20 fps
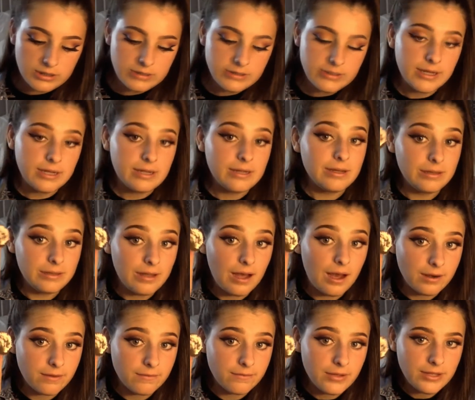taking a
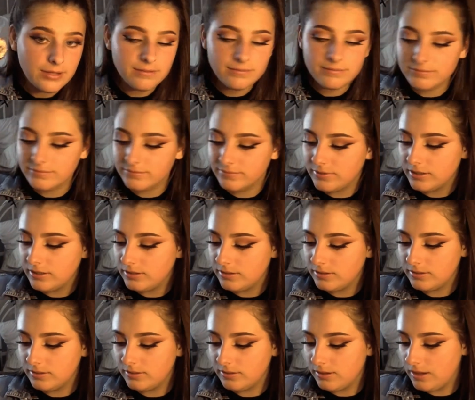lot of it.
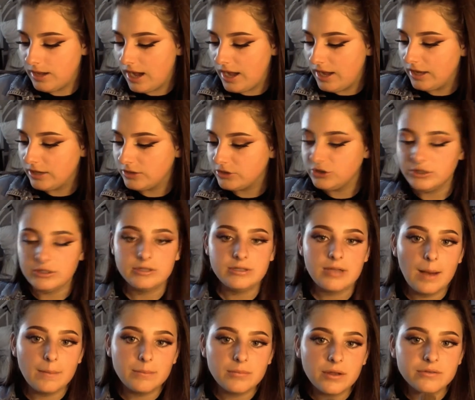I actually just
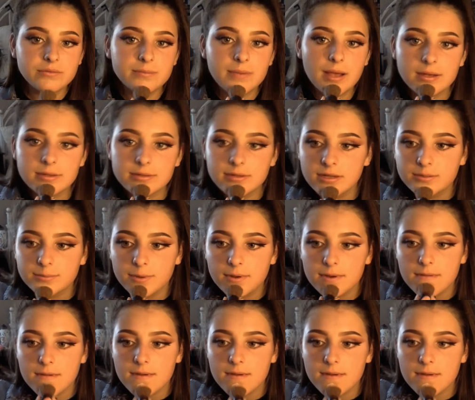tapped off some excess, but